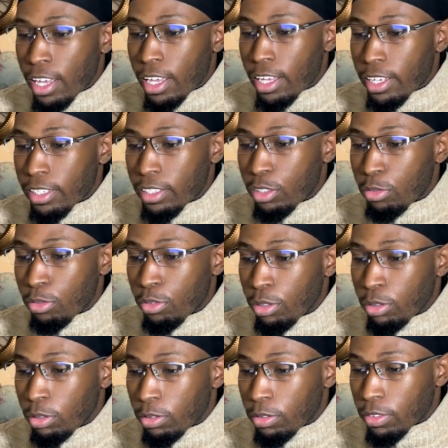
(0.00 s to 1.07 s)
is to
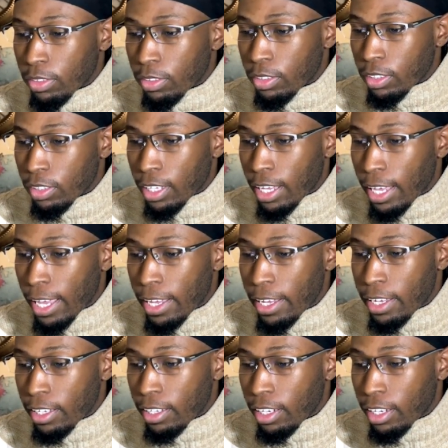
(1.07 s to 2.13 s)
do
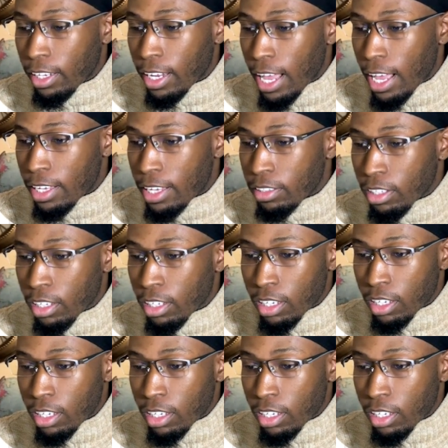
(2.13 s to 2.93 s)
a last